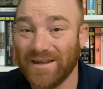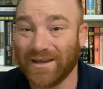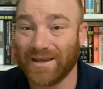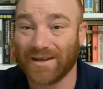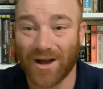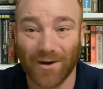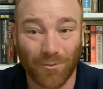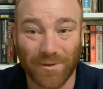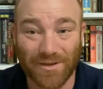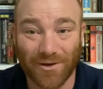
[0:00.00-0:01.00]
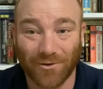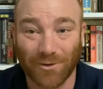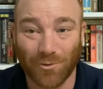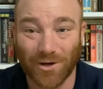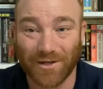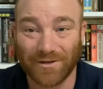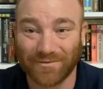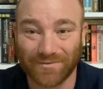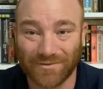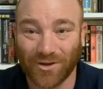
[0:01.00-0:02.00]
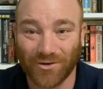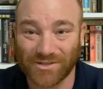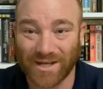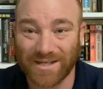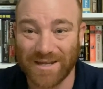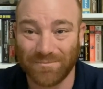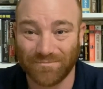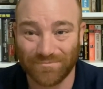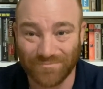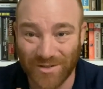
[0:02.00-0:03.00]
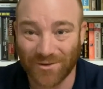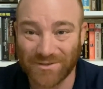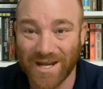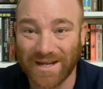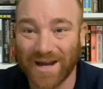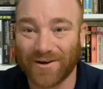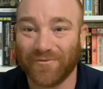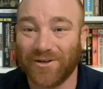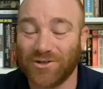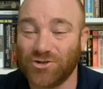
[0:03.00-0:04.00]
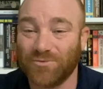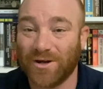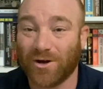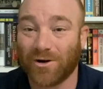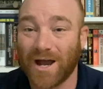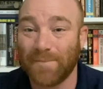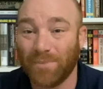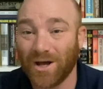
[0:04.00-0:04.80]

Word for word: And I will be the only one, and as long as I keep, you know, take care of it, it should be all right.